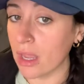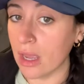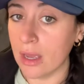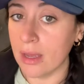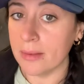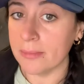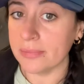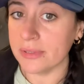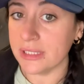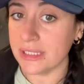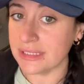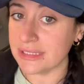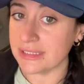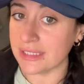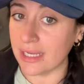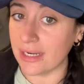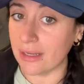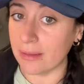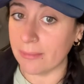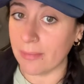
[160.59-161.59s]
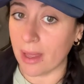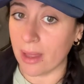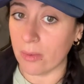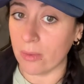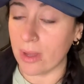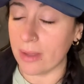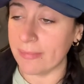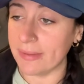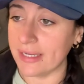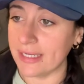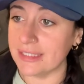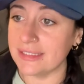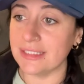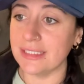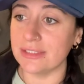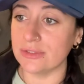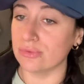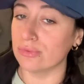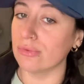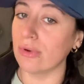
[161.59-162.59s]
please send it my way because
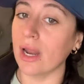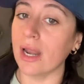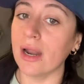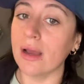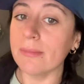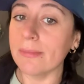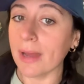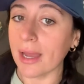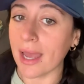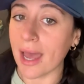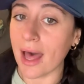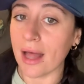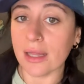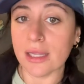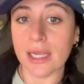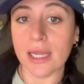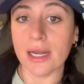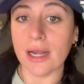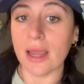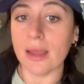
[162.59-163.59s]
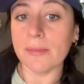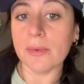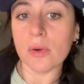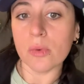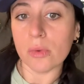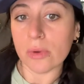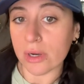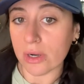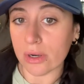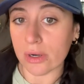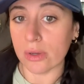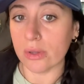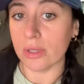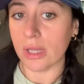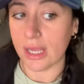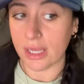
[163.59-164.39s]
that's right up my alley and I'm a weirdo like